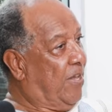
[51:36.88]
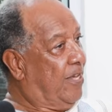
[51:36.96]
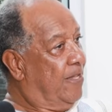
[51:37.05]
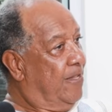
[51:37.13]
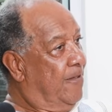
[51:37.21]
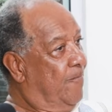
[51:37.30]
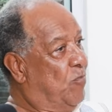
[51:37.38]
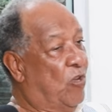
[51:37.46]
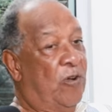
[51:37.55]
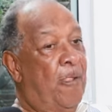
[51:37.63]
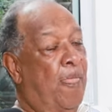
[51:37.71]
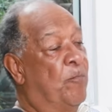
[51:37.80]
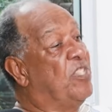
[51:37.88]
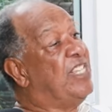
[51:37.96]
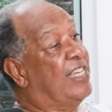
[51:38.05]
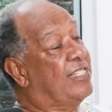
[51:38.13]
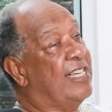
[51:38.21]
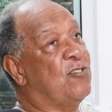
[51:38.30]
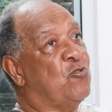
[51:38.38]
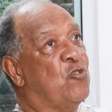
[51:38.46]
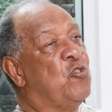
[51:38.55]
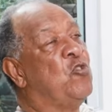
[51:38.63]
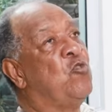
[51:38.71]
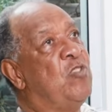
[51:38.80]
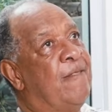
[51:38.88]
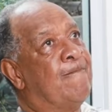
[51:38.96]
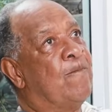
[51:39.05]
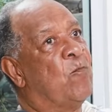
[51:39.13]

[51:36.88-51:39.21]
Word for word: play. Yeah. No. did I say to you?